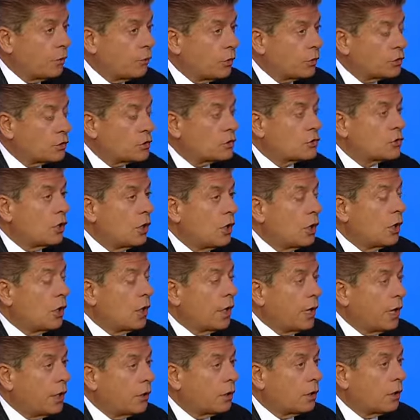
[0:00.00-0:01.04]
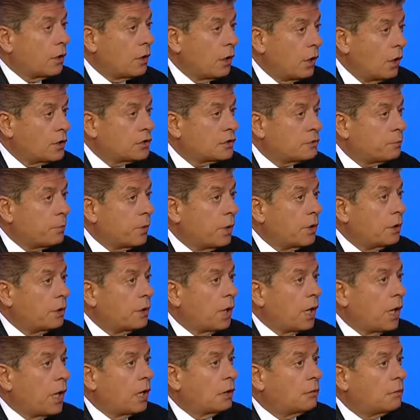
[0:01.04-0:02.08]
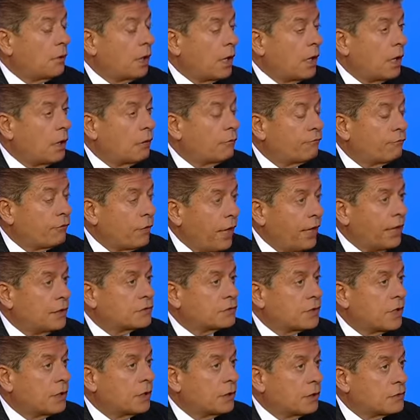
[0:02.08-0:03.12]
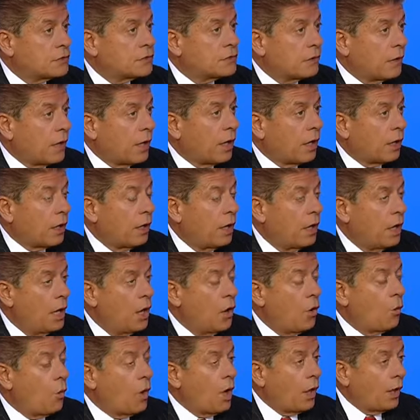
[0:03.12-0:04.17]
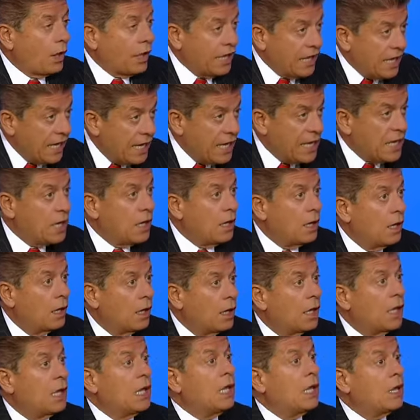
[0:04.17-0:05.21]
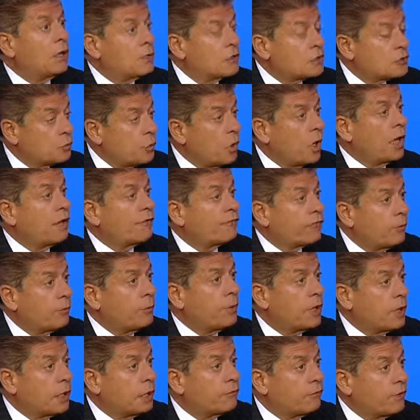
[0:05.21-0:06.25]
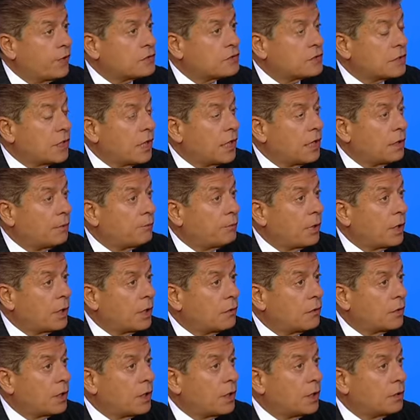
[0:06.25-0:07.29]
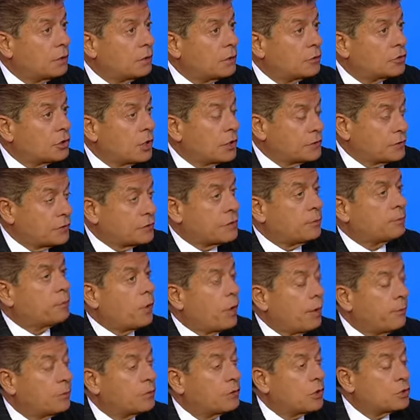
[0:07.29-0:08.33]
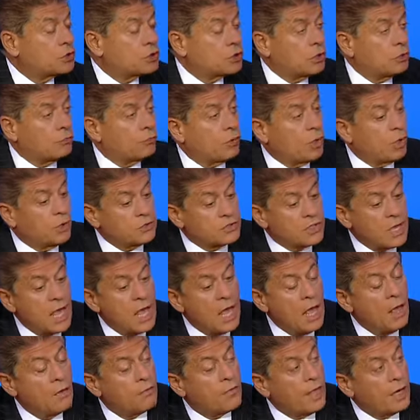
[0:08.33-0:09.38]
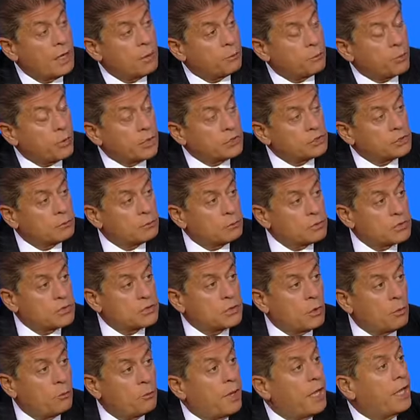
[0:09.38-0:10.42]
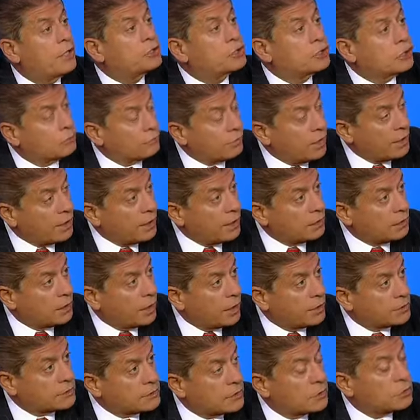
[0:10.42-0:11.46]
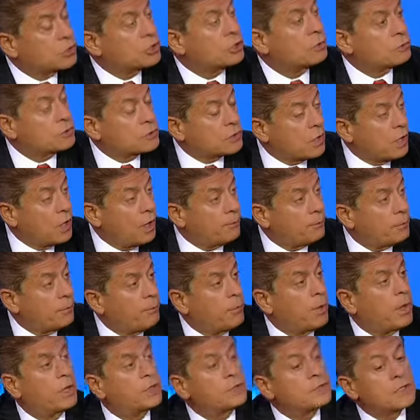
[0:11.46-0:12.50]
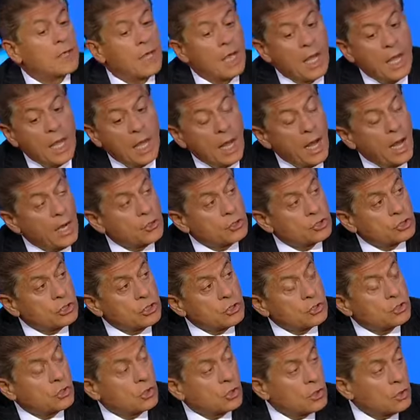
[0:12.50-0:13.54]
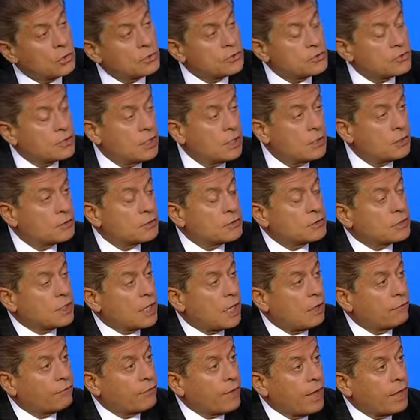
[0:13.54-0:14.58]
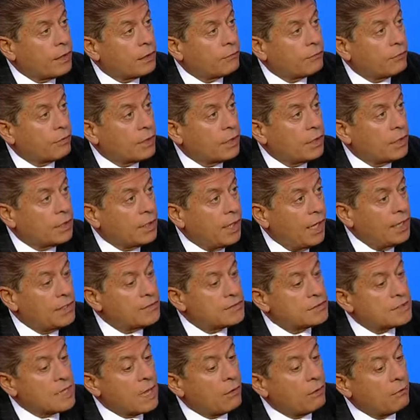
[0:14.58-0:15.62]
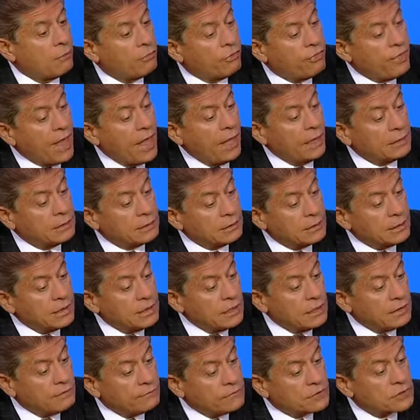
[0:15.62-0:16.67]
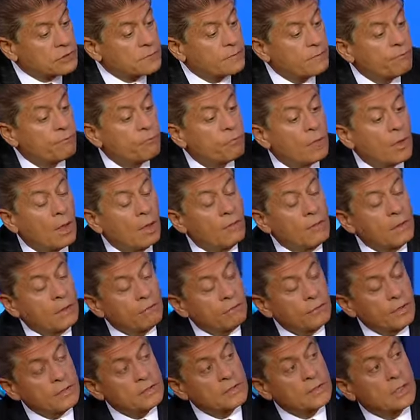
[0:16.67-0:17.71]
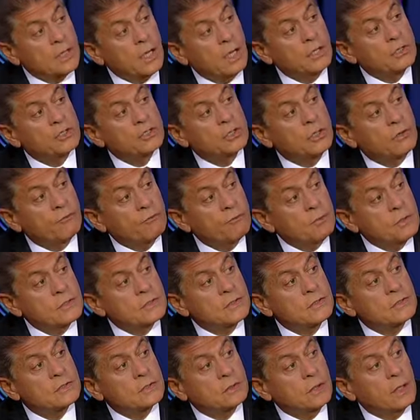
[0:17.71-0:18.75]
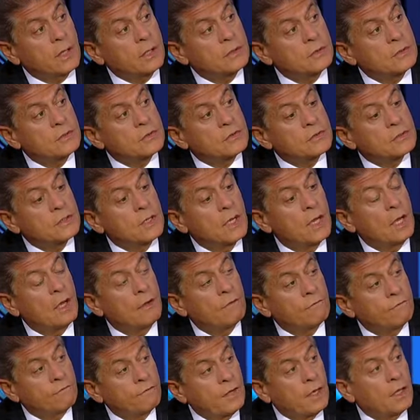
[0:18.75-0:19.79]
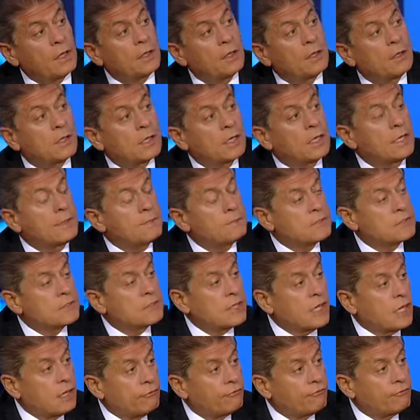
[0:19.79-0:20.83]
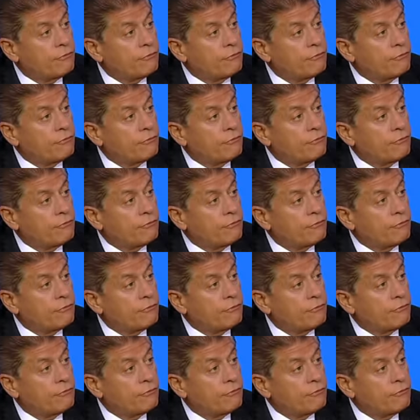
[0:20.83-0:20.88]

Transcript: with just her and her husband yeah. and, and flight attendants there, while he and his wife are being investigated by the Justice Department that she runs. That impression was so bad, she recognized it. She was compromised, and she took her senior staff out of the case. Now, yeah. that leaves the investigation of Mrs. Clinton's failure to keep safe